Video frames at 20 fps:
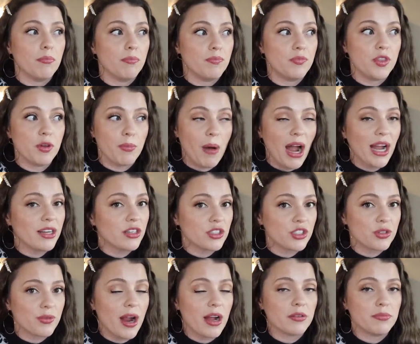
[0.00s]
the
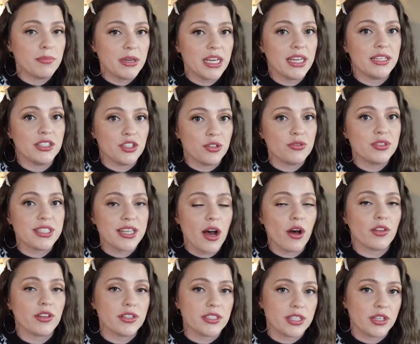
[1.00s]
Meijers around me do
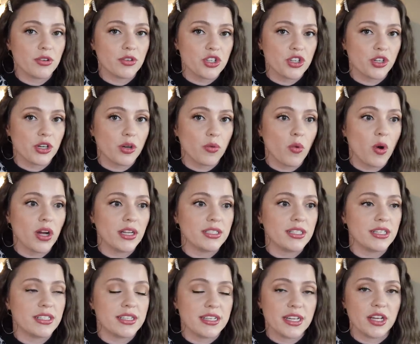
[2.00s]
sell the zero sugar ones.
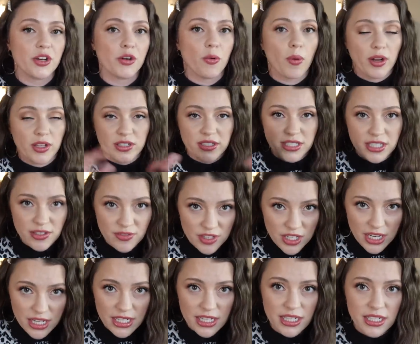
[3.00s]
It's near where the
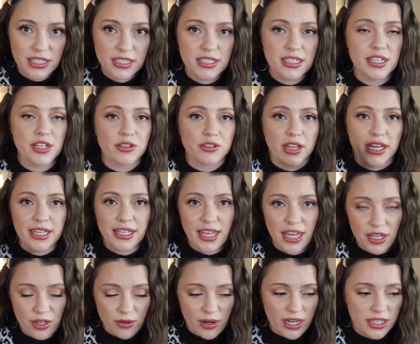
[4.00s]
Zevia is, near like
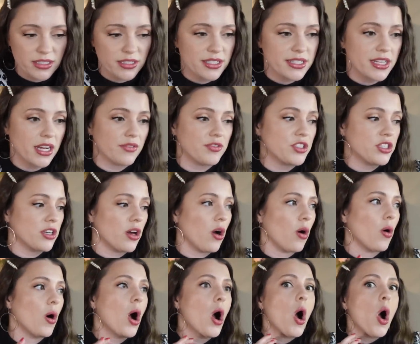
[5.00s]
Gatorade and stuff.
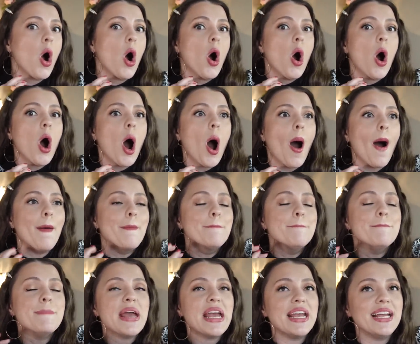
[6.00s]
So
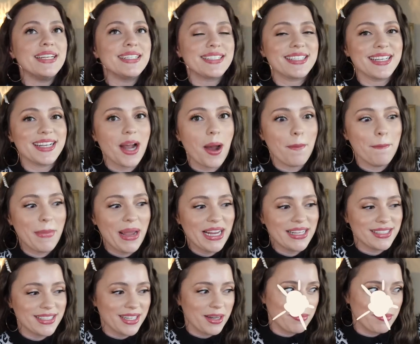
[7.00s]
amazing, amazing,